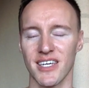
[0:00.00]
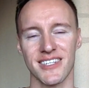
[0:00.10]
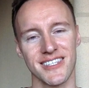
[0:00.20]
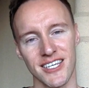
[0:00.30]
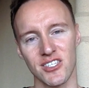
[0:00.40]

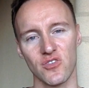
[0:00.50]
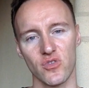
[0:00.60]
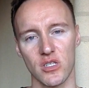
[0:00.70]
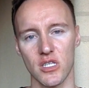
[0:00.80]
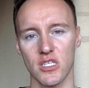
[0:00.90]

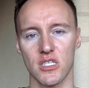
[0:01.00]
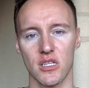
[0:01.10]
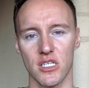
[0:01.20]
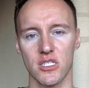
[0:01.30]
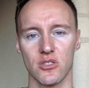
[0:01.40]
intensively
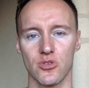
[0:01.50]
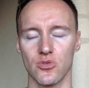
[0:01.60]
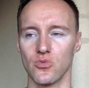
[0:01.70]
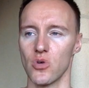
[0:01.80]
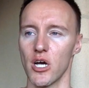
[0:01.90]
listen
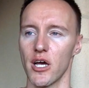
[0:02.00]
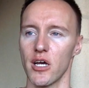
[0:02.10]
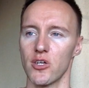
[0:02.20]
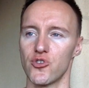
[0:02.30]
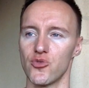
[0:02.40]

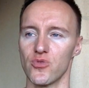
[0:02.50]
to